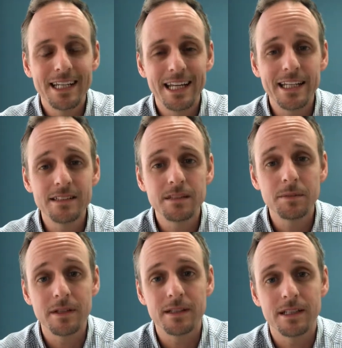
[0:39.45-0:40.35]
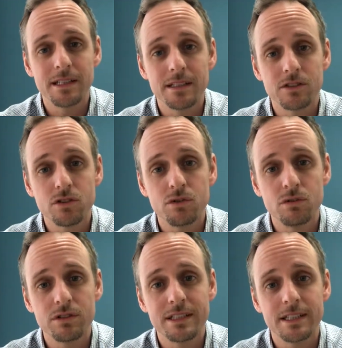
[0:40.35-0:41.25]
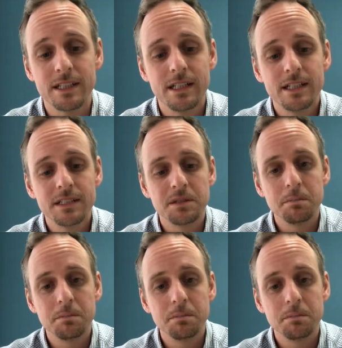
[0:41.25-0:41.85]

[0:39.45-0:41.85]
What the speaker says: instability that's causing some